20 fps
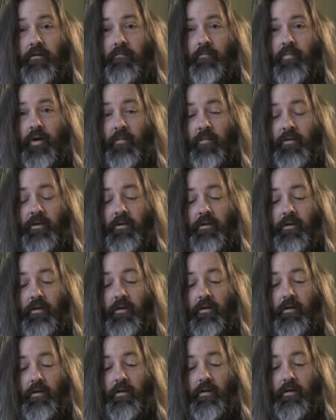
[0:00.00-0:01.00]
Probably
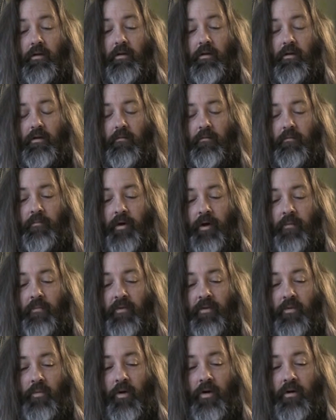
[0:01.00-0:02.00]

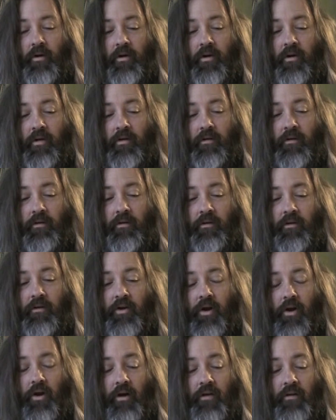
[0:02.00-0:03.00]
the one
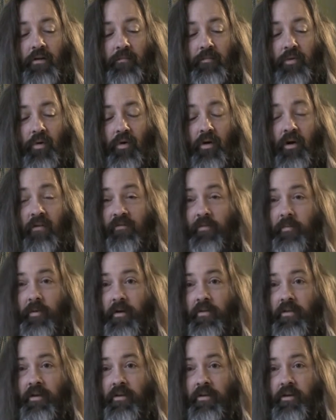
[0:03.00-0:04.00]
God that broke off from
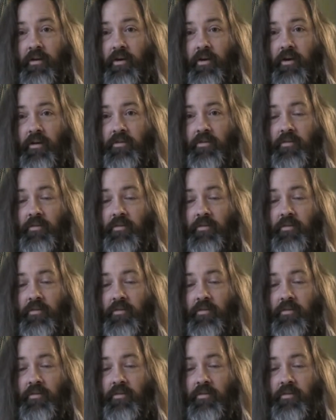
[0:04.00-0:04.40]
all the other gods.